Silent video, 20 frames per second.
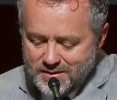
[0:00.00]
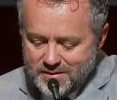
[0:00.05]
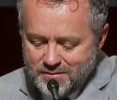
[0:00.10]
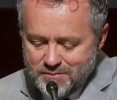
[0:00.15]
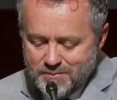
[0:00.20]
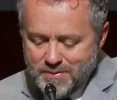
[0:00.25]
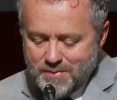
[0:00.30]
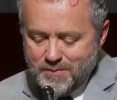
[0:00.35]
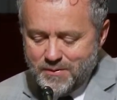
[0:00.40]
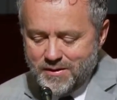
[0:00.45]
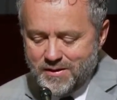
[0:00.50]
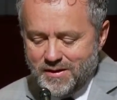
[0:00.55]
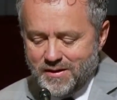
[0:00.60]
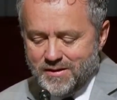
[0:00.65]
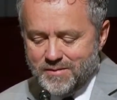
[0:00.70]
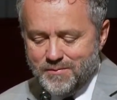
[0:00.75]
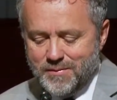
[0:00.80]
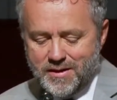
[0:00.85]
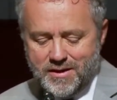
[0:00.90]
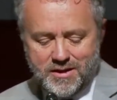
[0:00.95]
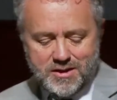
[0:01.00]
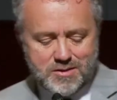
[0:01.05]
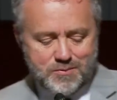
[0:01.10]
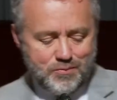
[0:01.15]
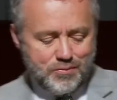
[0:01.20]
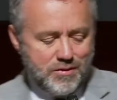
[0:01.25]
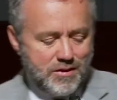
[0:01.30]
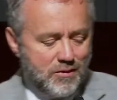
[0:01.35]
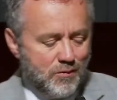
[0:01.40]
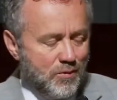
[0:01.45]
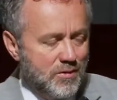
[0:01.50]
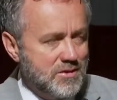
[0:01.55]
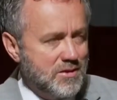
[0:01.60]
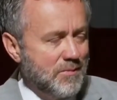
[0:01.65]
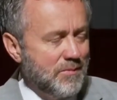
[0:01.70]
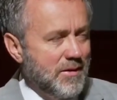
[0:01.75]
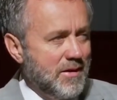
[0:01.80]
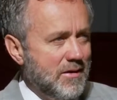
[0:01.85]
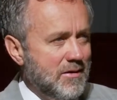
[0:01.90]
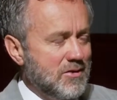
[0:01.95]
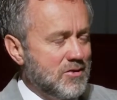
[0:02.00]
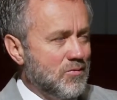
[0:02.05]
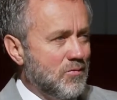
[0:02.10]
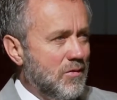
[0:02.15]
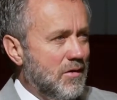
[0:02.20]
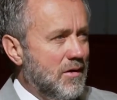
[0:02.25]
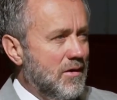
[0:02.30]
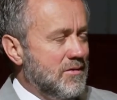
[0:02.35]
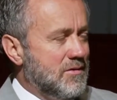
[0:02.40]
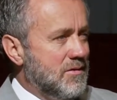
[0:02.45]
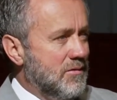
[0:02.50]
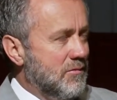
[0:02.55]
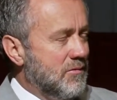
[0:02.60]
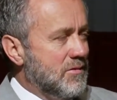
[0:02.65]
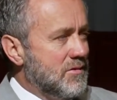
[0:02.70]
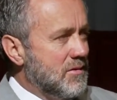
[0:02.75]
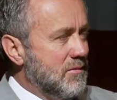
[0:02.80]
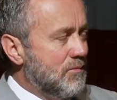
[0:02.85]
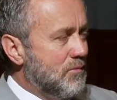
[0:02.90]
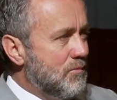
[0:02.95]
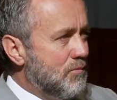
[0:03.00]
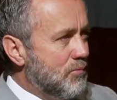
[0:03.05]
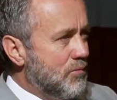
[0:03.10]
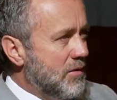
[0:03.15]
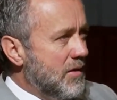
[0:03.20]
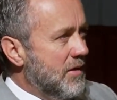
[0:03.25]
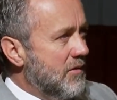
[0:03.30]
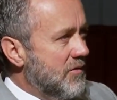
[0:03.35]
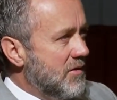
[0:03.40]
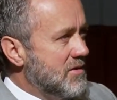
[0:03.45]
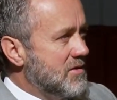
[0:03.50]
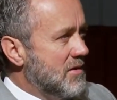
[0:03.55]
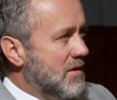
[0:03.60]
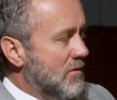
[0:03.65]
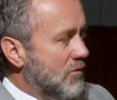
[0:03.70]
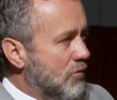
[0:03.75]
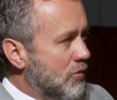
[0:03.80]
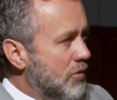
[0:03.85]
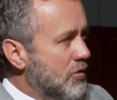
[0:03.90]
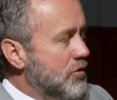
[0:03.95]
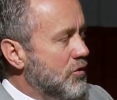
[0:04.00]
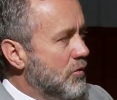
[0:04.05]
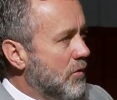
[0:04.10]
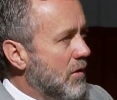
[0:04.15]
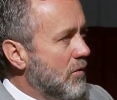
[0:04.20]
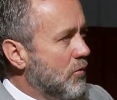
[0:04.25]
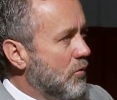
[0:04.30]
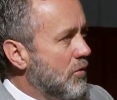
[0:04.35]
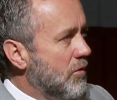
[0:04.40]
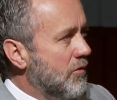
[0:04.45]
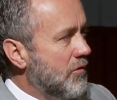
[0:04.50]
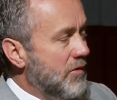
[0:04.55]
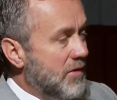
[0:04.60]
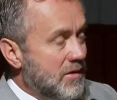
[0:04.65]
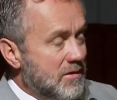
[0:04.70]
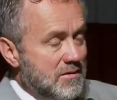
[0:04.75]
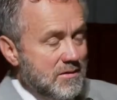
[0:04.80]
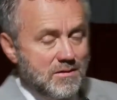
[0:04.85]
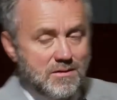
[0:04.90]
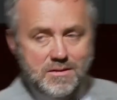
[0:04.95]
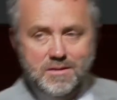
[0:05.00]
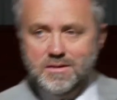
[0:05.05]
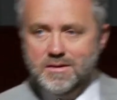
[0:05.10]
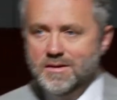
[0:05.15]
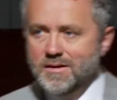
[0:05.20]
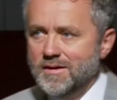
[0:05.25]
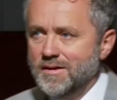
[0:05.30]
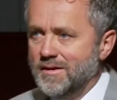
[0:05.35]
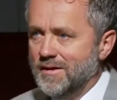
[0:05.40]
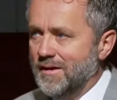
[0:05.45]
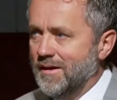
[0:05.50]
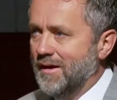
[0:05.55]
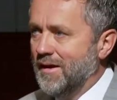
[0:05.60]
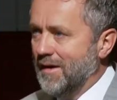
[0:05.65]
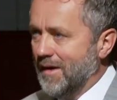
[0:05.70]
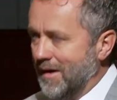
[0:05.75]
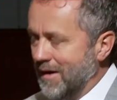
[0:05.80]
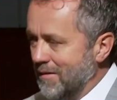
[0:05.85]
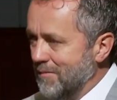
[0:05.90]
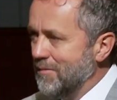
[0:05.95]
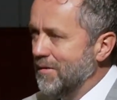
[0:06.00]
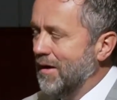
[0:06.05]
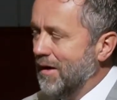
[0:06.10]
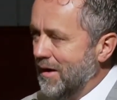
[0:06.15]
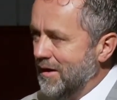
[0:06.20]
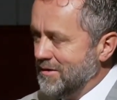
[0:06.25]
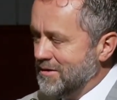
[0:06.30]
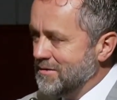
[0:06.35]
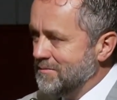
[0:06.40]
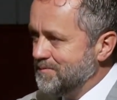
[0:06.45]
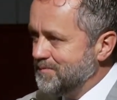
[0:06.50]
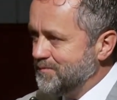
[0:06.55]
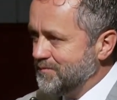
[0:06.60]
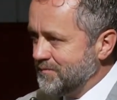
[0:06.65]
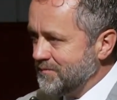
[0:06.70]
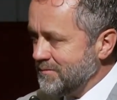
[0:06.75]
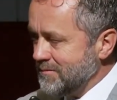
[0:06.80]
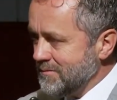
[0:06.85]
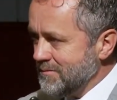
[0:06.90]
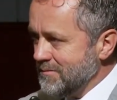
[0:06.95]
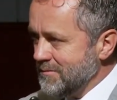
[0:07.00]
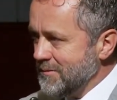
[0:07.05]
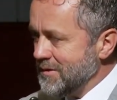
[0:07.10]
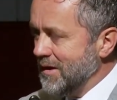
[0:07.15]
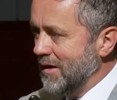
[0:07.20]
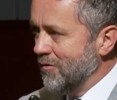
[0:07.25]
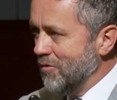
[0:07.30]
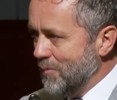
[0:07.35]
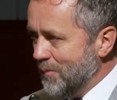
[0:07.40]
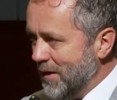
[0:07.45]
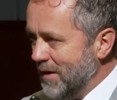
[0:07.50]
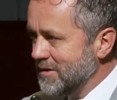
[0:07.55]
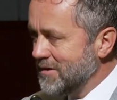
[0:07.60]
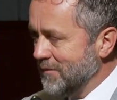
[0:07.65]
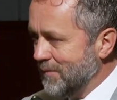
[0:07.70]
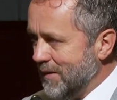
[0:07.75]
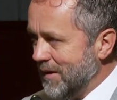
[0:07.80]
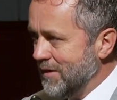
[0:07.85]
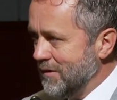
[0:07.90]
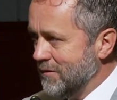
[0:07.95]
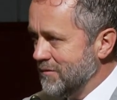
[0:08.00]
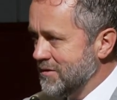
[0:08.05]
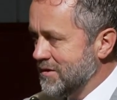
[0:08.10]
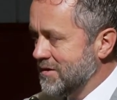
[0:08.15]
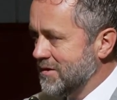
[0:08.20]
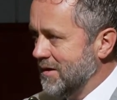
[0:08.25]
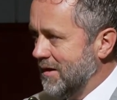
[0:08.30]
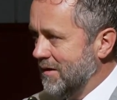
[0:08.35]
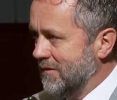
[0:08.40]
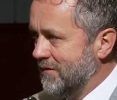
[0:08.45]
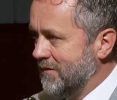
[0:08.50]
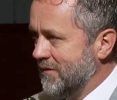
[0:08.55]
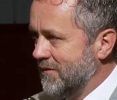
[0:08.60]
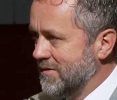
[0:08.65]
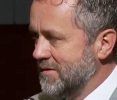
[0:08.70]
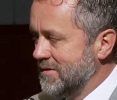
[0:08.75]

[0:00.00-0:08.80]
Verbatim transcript: Remember, Nehemiah's prayer wasn't about his wants, it was a prayer that said, Lord, you are worthy, and I am not. I repent of my own stuff.